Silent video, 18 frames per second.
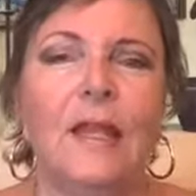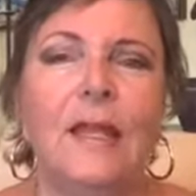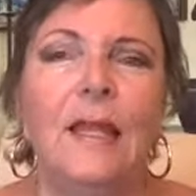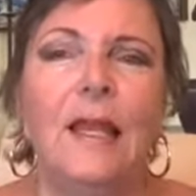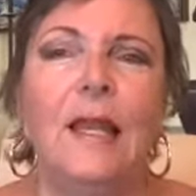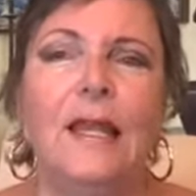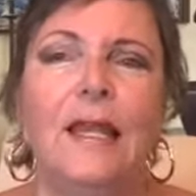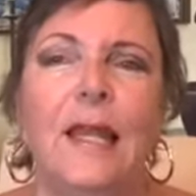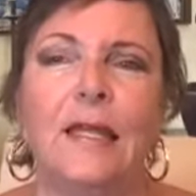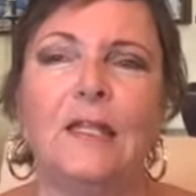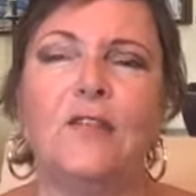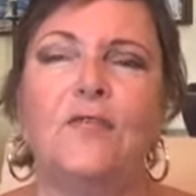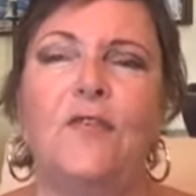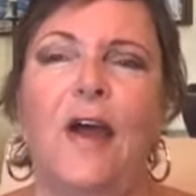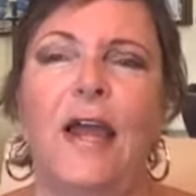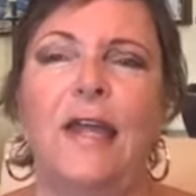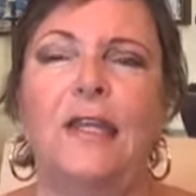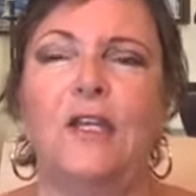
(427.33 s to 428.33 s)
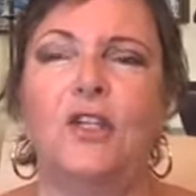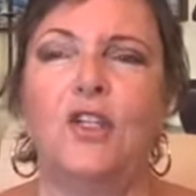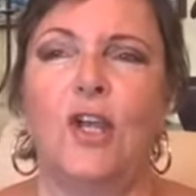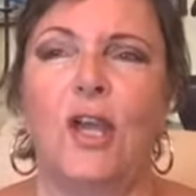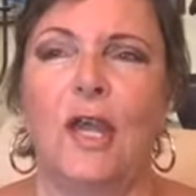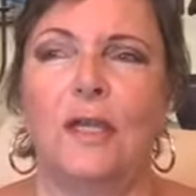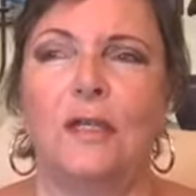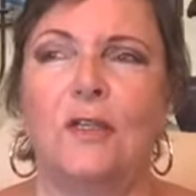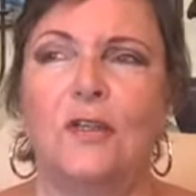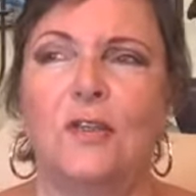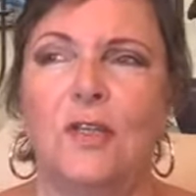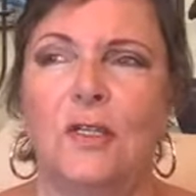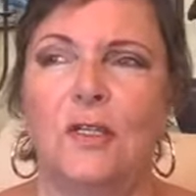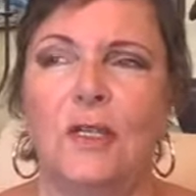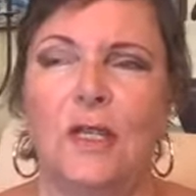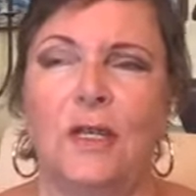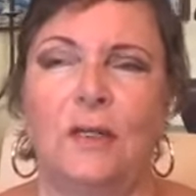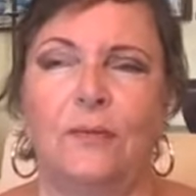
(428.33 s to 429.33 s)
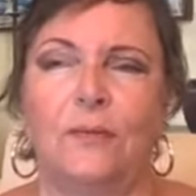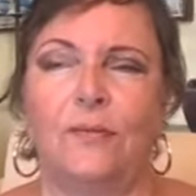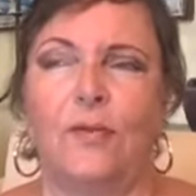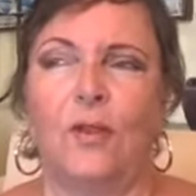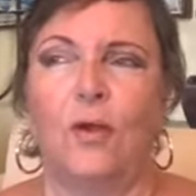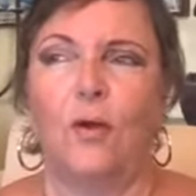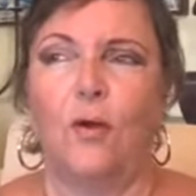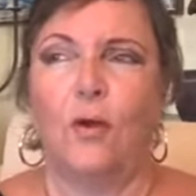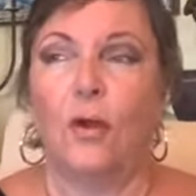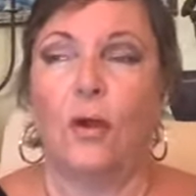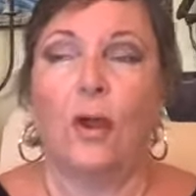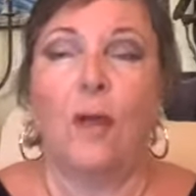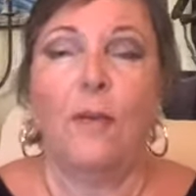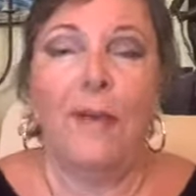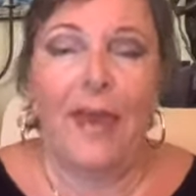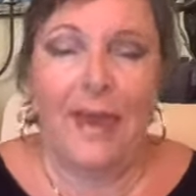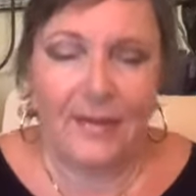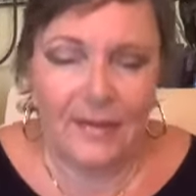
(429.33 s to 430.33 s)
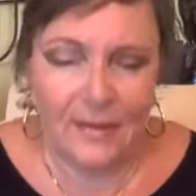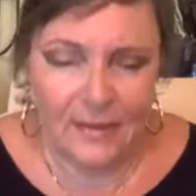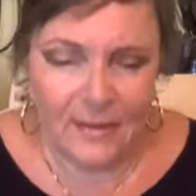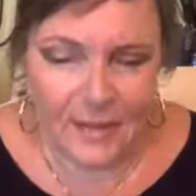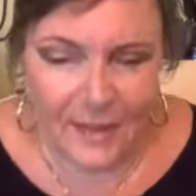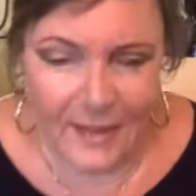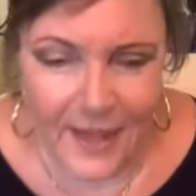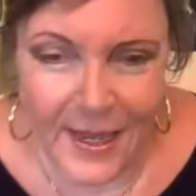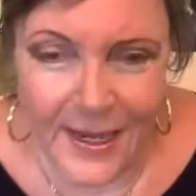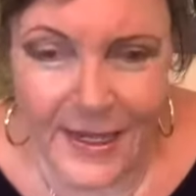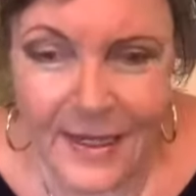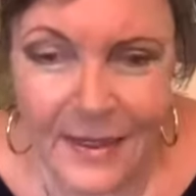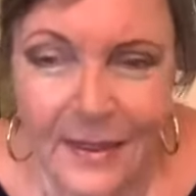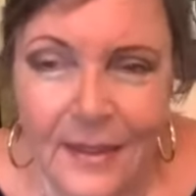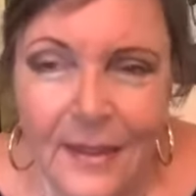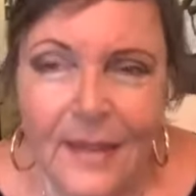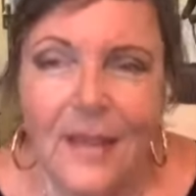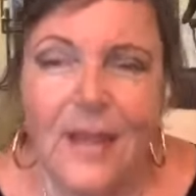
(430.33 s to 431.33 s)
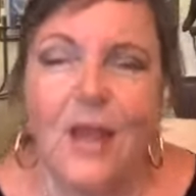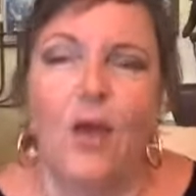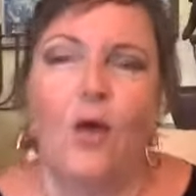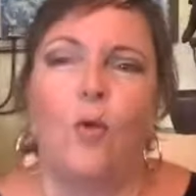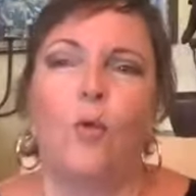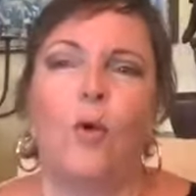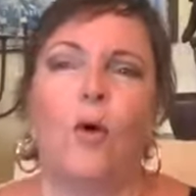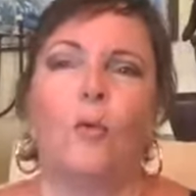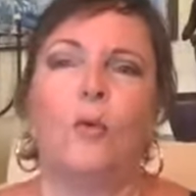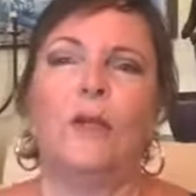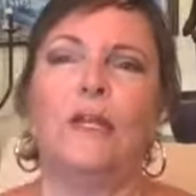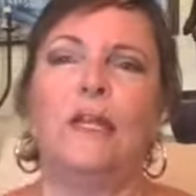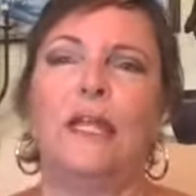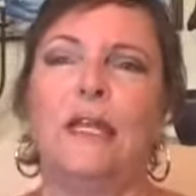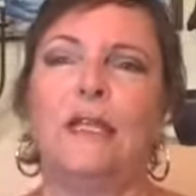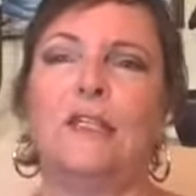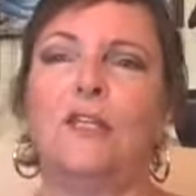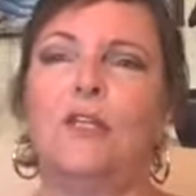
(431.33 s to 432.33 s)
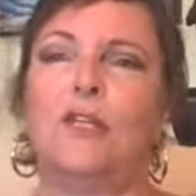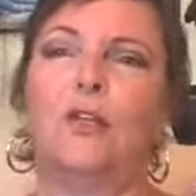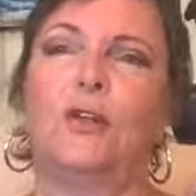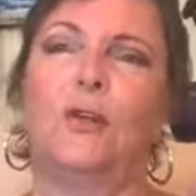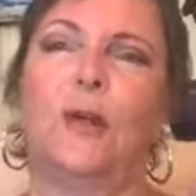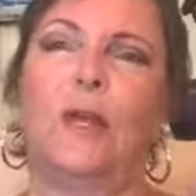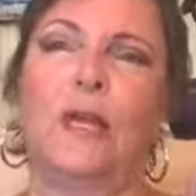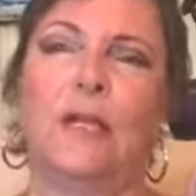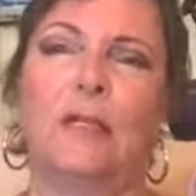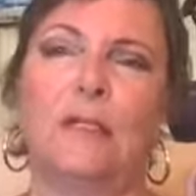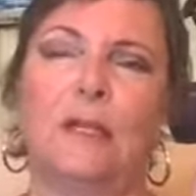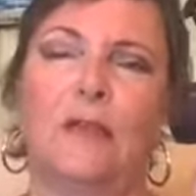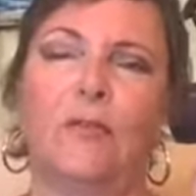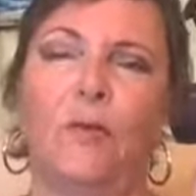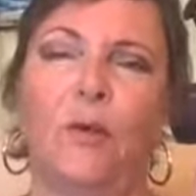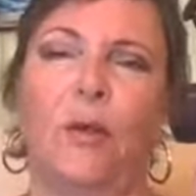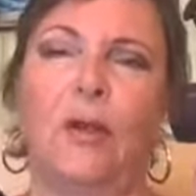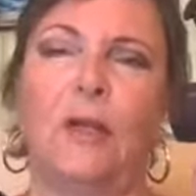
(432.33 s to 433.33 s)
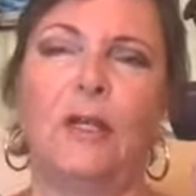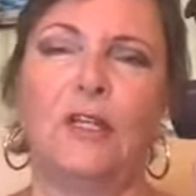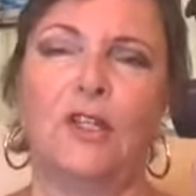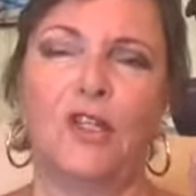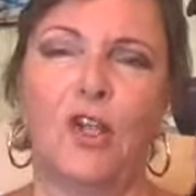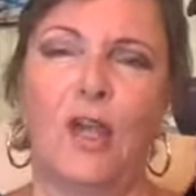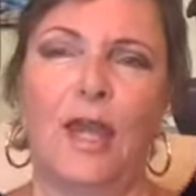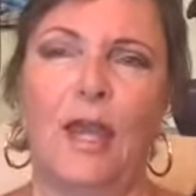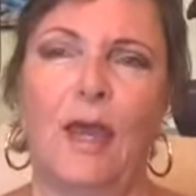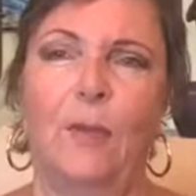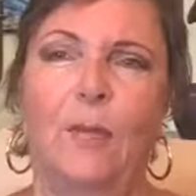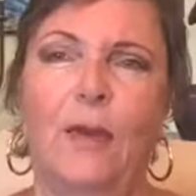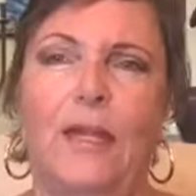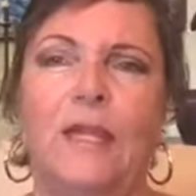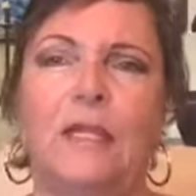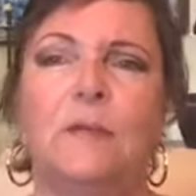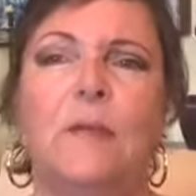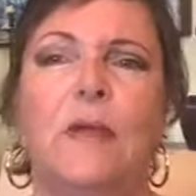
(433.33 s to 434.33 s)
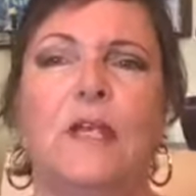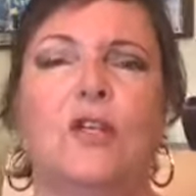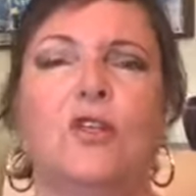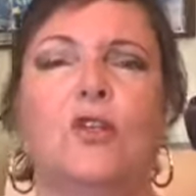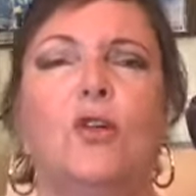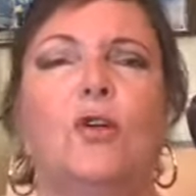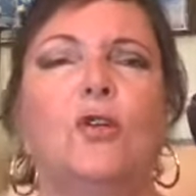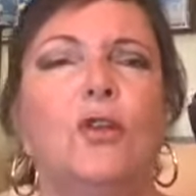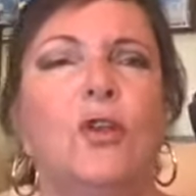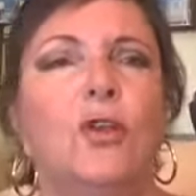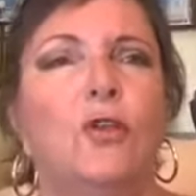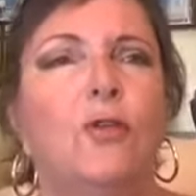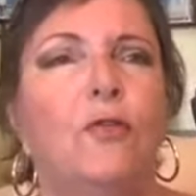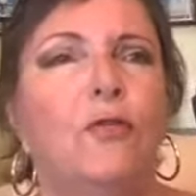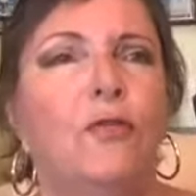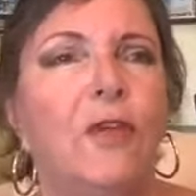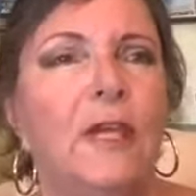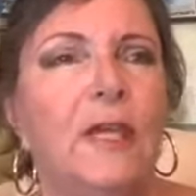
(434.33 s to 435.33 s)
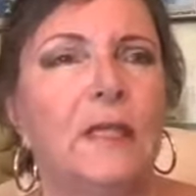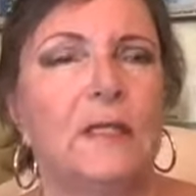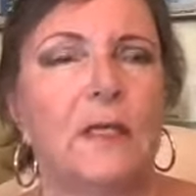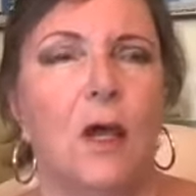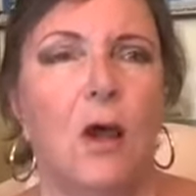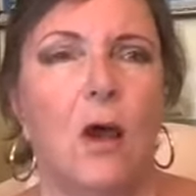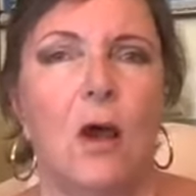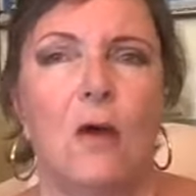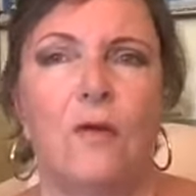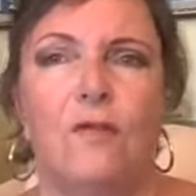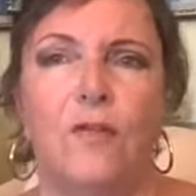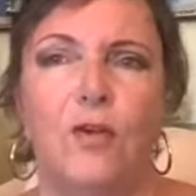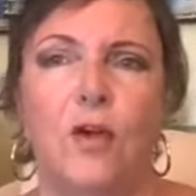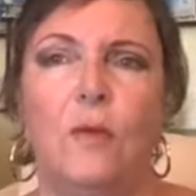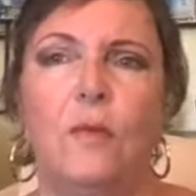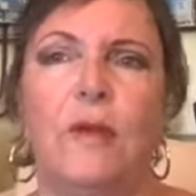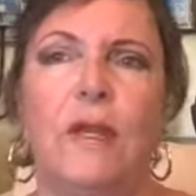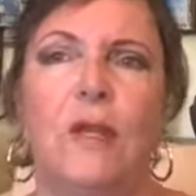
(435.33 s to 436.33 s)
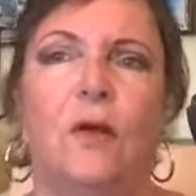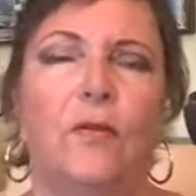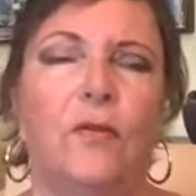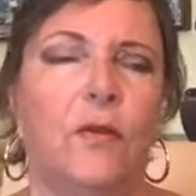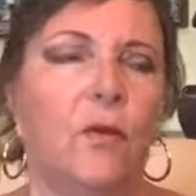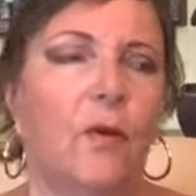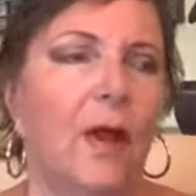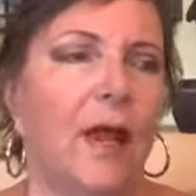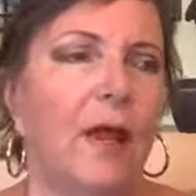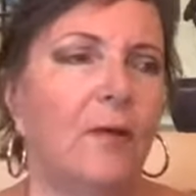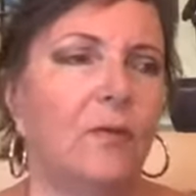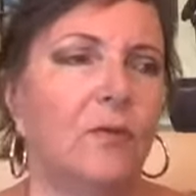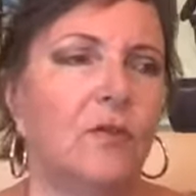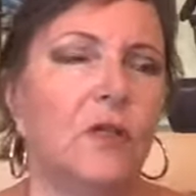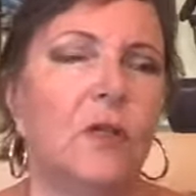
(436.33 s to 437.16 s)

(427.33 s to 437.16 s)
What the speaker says: let's find a chair to sit in or a bed to lie in. What we need to do is, if we're in a chair, please make sure that your feet are firmly on the ground,